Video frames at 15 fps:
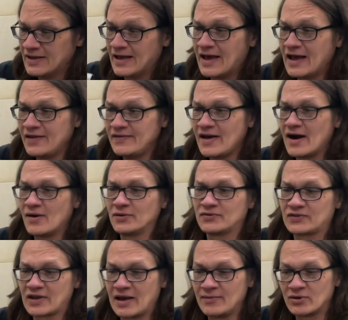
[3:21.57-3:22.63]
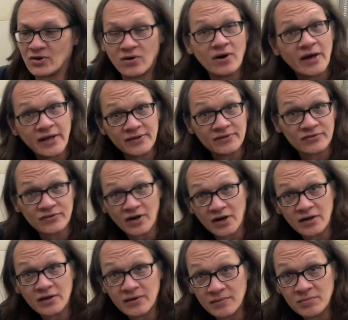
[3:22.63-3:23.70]
And now it's time to go ahead and
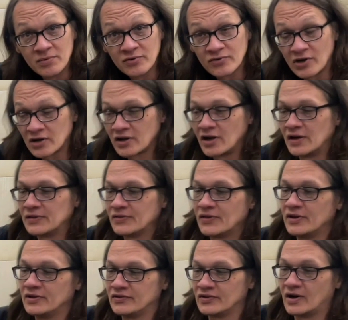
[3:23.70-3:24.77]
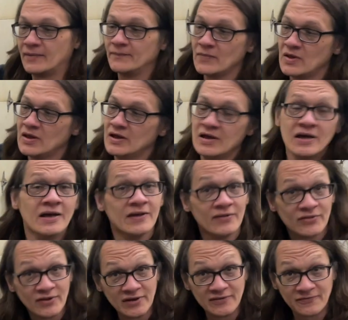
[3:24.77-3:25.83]
start cutting things up.
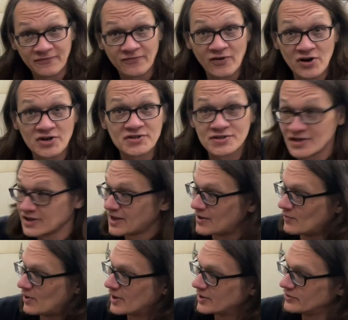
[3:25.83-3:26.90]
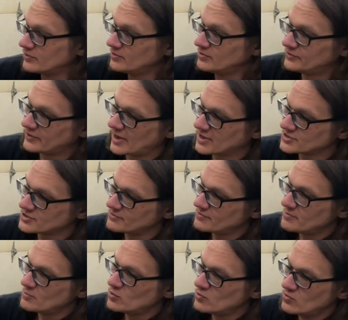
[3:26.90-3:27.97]
The first thing I want to do is actually
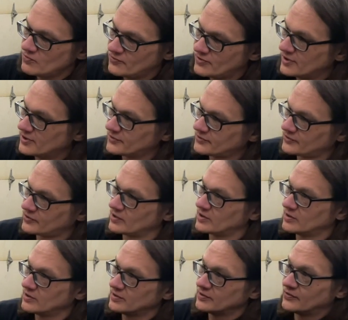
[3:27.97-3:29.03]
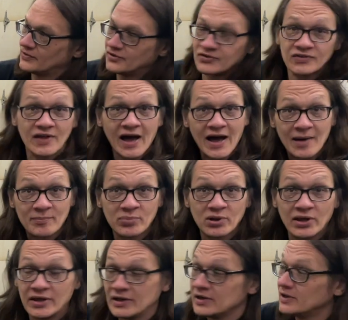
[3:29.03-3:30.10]
remove this top
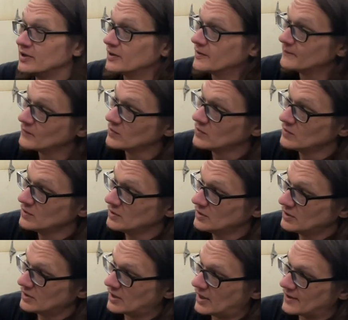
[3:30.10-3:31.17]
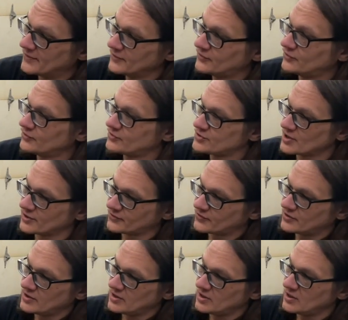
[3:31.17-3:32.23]
plate here. This is just
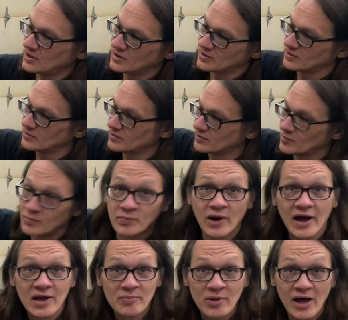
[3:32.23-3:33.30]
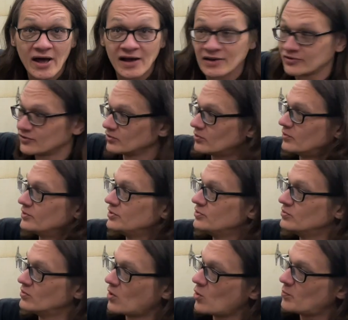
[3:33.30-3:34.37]
the bypass, so when
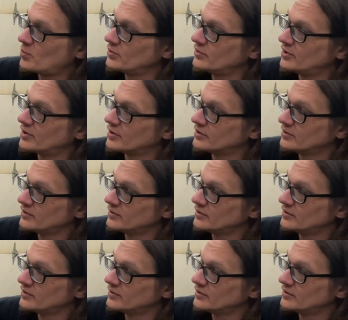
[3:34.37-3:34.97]
you open the